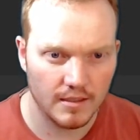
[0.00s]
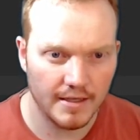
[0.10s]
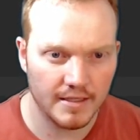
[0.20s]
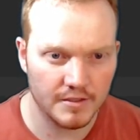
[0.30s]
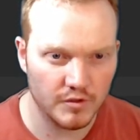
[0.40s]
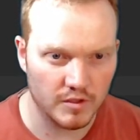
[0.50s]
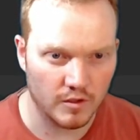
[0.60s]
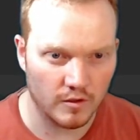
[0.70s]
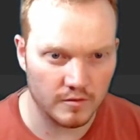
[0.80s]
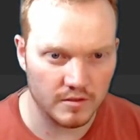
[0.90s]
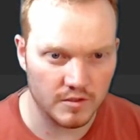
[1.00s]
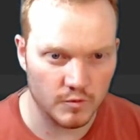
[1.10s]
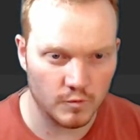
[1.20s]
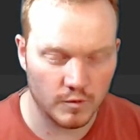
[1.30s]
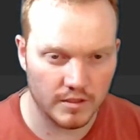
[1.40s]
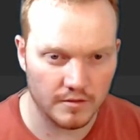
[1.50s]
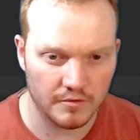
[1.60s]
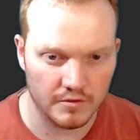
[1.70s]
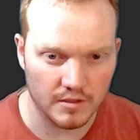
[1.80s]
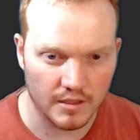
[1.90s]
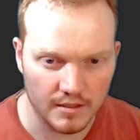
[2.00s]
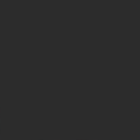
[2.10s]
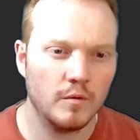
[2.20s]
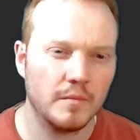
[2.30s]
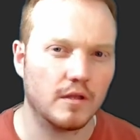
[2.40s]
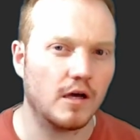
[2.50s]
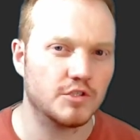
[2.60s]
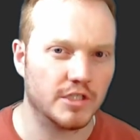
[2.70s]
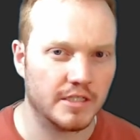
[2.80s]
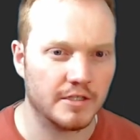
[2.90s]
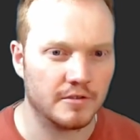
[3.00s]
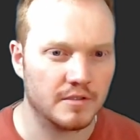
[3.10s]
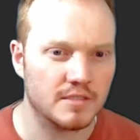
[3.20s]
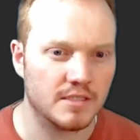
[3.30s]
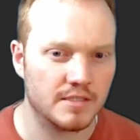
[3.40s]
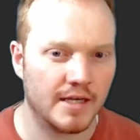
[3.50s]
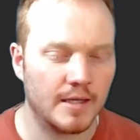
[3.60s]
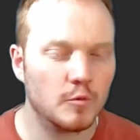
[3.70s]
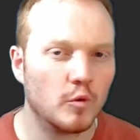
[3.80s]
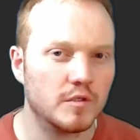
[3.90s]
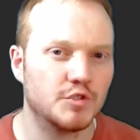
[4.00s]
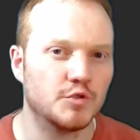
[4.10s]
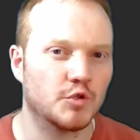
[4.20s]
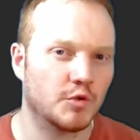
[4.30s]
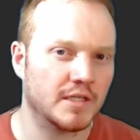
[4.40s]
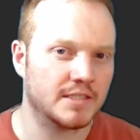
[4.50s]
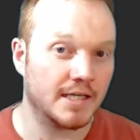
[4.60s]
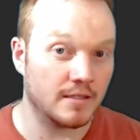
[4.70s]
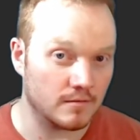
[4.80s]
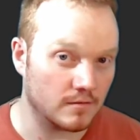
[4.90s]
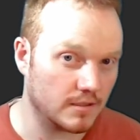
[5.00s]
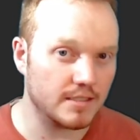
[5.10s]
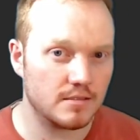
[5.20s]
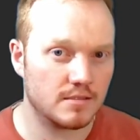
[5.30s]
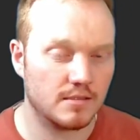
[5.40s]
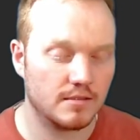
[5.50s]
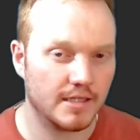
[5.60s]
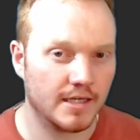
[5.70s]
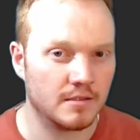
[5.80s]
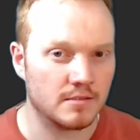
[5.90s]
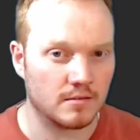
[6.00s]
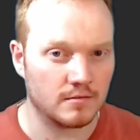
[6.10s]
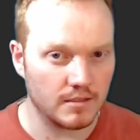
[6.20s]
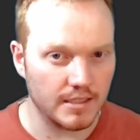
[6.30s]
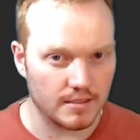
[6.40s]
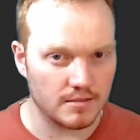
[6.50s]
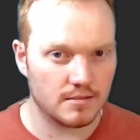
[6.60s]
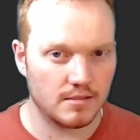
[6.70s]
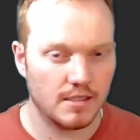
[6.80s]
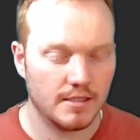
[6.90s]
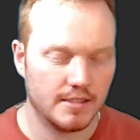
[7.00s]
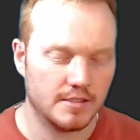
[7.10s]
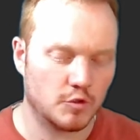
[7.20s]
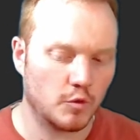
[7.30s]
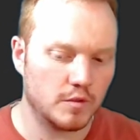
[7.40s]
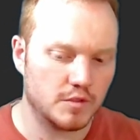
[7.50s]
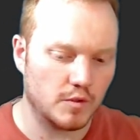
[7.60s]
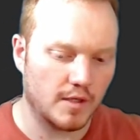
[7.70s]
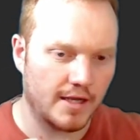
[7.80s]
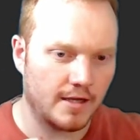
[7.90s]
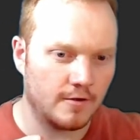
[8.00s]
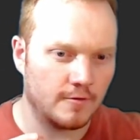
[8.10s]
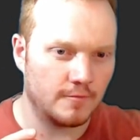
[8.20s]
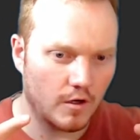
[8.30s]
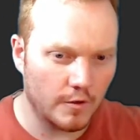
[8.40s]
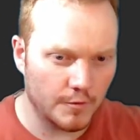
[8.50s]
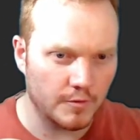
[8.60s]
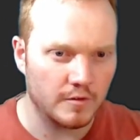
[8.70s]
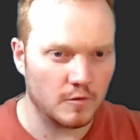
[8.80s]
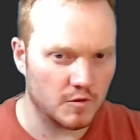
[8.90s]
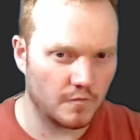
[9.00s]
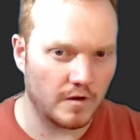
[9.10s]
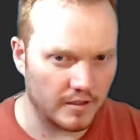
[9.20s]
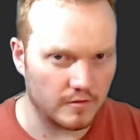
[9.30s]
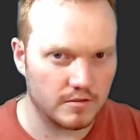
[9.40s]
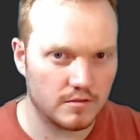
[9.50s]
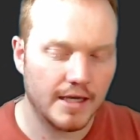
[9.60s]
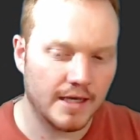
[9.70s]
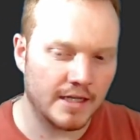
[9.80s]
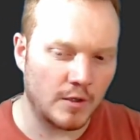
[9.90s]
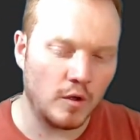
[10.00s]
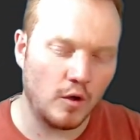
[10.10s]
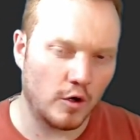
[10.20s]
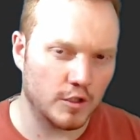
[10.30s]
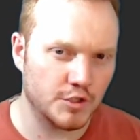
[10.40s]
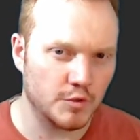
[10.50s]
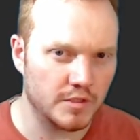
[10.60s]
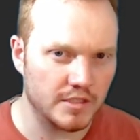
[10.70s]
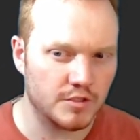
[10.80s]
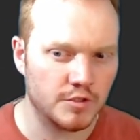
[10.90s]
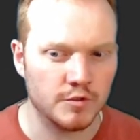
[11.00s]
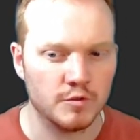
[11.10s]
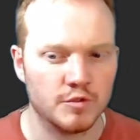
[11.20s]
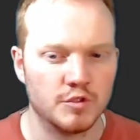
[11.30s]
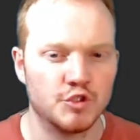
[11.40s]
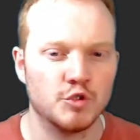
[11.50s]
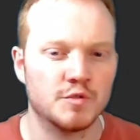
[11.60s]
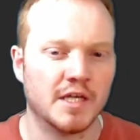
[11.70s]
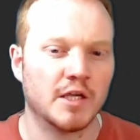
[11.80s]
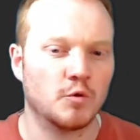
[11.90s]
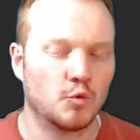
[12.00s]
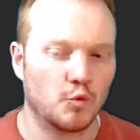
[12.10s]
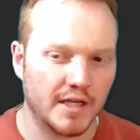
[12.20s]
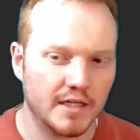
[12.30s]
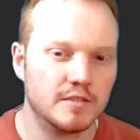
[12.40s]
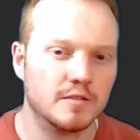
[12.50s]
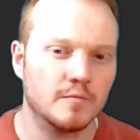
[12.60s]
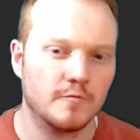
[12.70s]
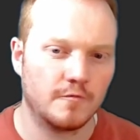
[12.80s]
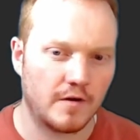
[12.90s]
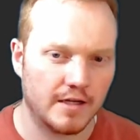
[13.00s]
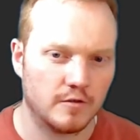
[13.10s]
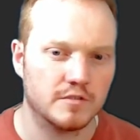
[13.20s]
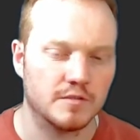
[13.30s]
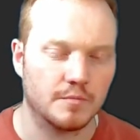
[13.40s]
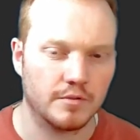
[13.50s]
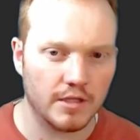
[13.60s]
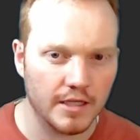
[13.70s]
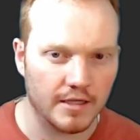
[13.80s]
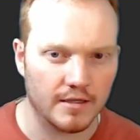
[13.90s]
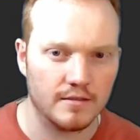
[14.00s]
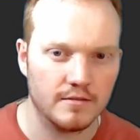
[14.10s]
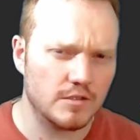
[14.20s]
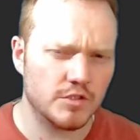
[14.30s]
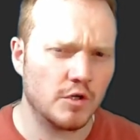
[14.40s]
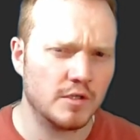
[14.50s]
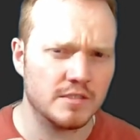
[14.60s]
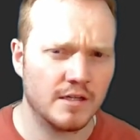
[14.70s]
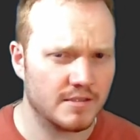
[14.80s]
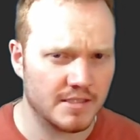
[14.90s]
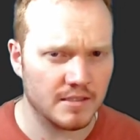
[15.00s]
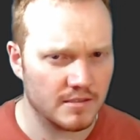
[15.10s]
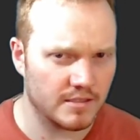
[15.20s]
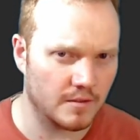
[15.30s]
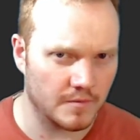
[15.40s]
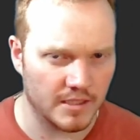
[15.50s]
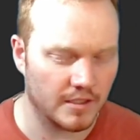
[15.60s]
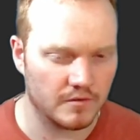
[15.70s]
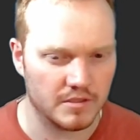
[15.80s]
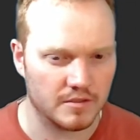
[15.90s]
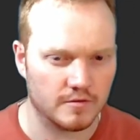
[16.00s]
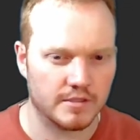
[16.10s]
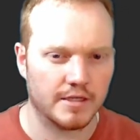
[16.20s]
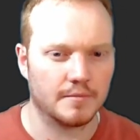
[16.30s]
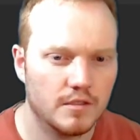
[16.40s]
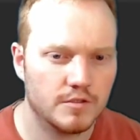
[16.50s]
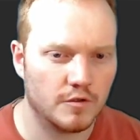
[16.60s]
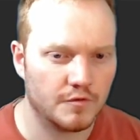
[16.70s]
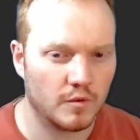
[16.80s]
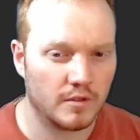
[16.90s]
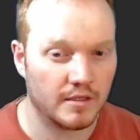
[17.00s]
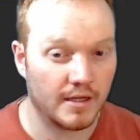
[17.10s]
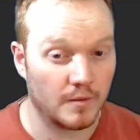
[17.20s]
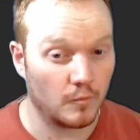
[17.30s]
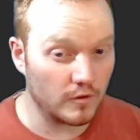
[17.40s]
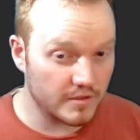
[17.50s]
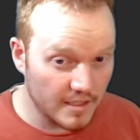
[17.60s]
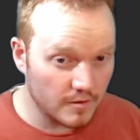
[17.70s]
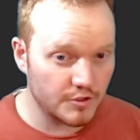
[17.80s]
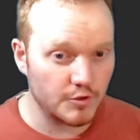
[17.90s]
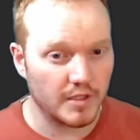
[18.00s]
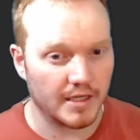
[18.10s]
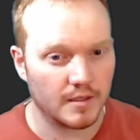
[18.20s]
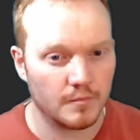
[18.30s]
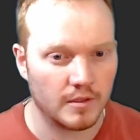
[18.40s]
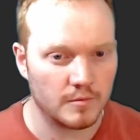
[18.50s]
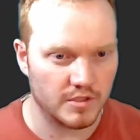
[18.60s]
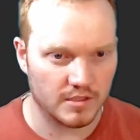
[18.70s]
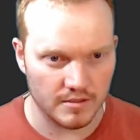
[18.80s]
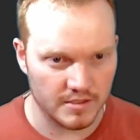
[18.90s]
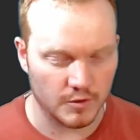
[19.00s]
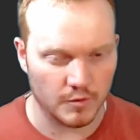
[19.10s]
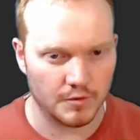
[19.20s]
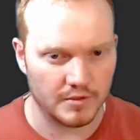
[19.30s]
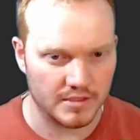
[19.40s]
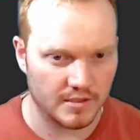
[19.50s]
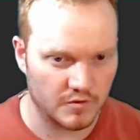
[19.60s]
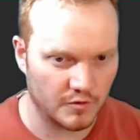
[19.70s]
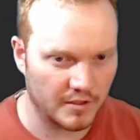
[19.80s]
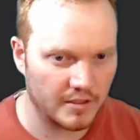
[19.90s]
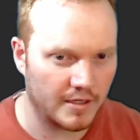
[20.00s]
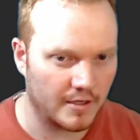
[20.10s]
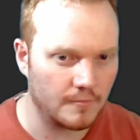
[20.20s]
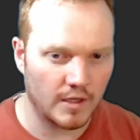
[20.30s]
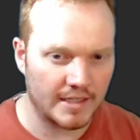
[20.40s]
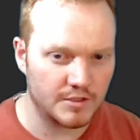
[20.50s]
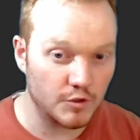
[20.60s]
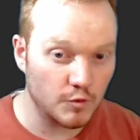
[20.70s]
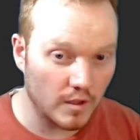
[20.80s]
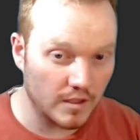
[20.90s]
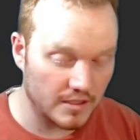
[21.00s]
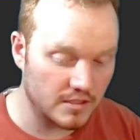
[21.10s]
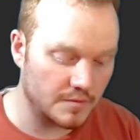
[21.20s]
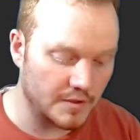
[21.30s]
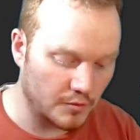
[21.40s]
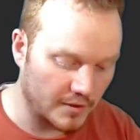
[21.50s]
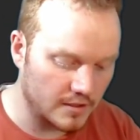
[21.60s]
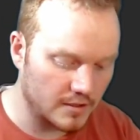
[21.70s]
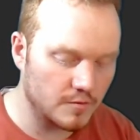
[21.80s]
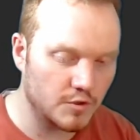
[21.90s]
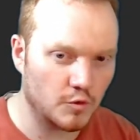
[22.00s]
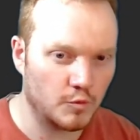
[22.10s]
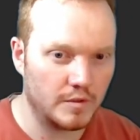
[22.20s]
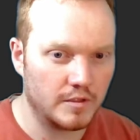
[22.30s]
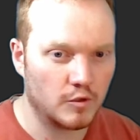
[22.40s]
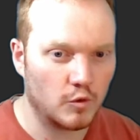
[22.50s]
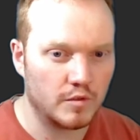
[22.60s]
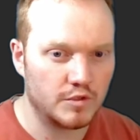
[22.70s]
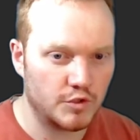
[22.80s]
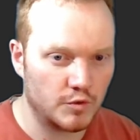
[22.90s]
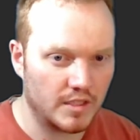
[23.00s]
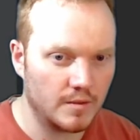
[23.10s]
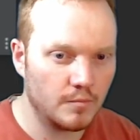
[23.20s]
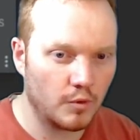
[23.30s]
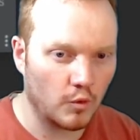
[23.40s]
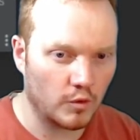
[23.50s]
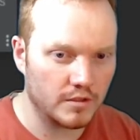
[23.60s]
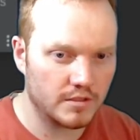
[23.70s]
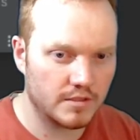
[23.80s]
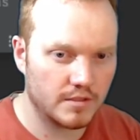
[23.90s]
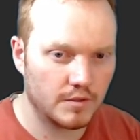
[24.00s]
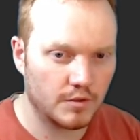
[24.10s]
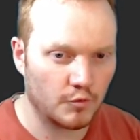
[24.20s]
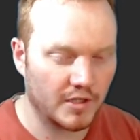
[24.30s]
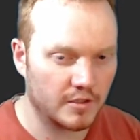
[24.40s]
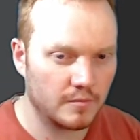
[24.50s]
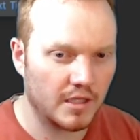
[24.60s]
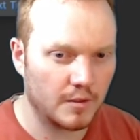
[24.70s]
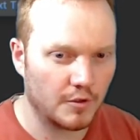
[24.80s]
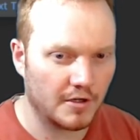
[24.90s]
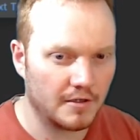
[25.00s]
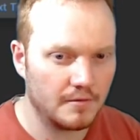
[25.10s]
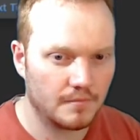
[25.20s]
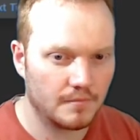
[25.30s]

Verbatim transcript: And you can call these whatever you'd like. But my logic here is, is that I'm going to create a list, and this list is going to have all three of those files. And I want R two D two to choose a random file to play, so he's not saying the same thing every single time. So if you wanted to add more sounds, you can, but I'm just gonna stick with three sounds for right now. I do want this to be random, so we are going to import the random library.